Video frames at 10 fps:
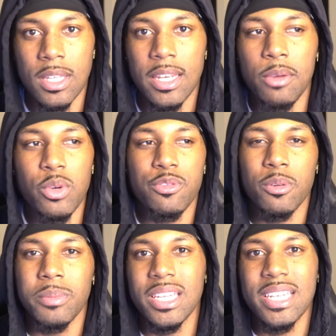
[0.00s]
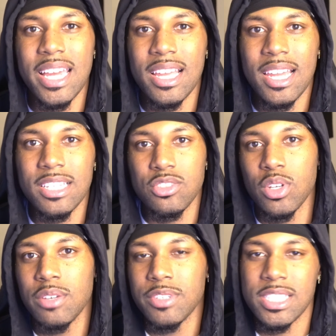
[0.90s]
They went from being down like
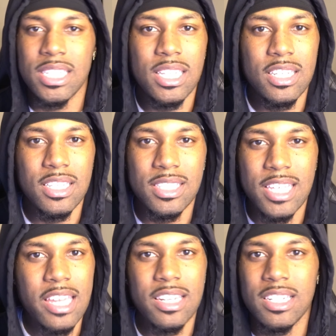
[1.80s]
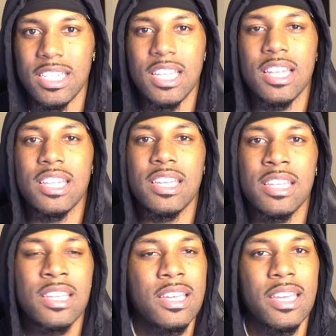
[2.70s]
12 or 10 to taking the lead and then
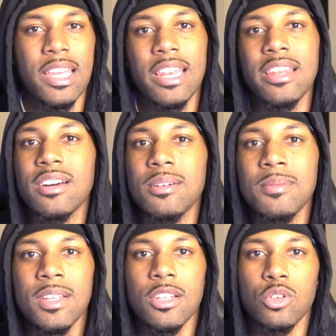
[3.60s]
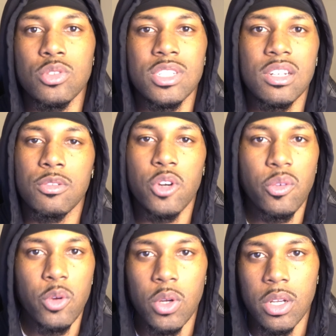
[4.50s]
ended up losing in the
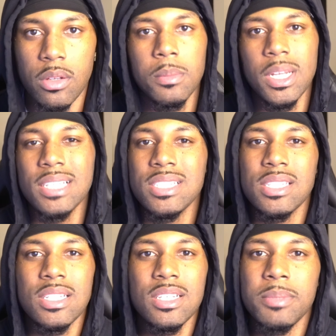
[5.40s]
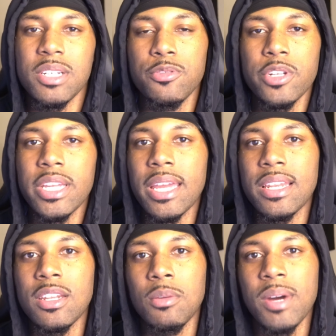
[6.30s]
fourth quarter. But that's just a little bit of free game
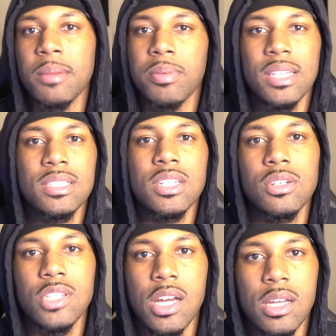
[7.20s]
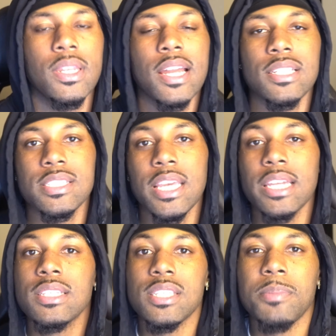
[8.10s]
that nobody probably told y'all. Now, the
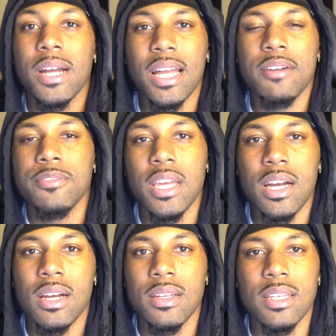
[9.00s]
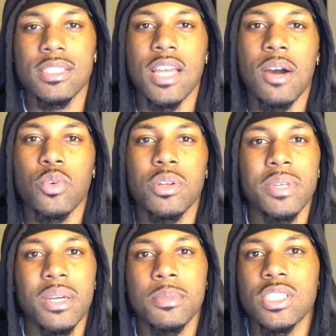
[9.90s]
second tip I got for y'all is y'all want to
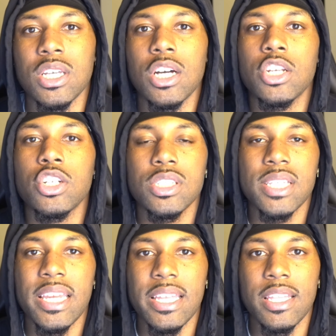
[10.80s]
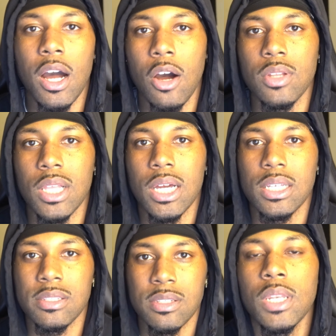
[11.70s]
be able to understand the alt
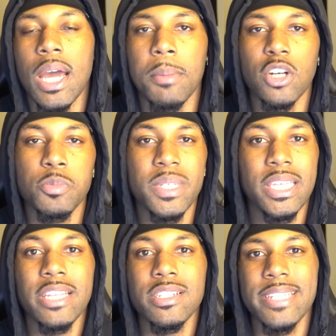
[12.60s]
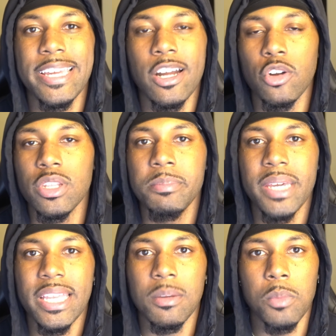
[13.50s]
lines. Now, most beginners, they only
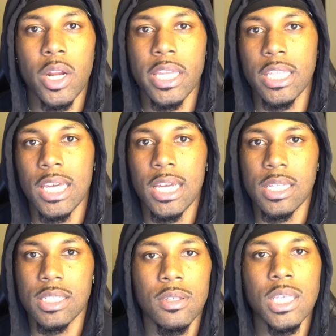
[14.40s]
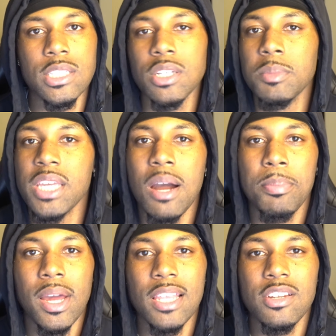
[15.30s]
bet the market lines. And some of y'all
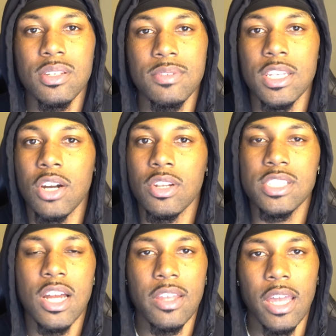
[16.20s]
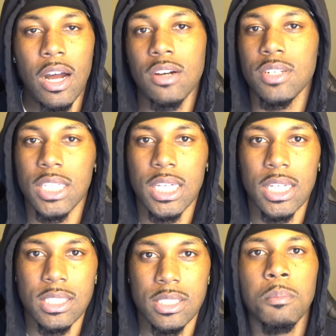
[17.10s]
probably don't even know that y'all can alt the
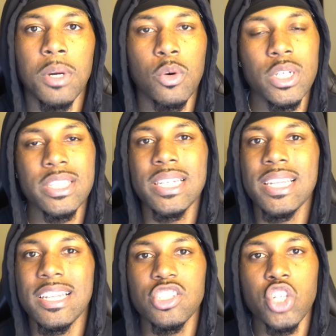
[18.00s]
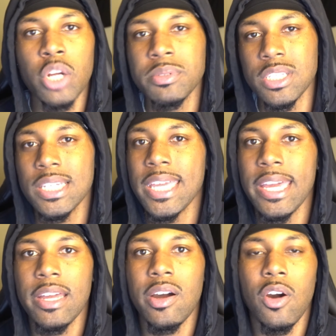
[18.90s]
lines. But one thing that the sharps look
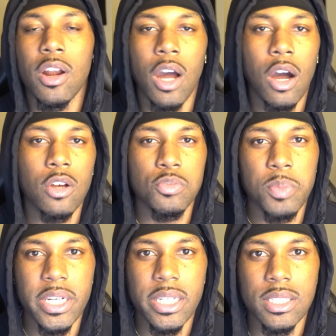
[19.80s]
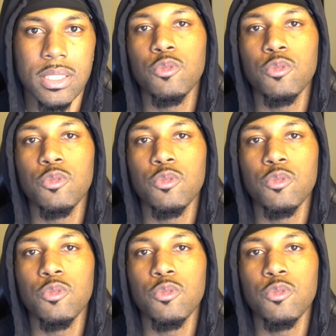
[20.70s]
at are the alt spreads.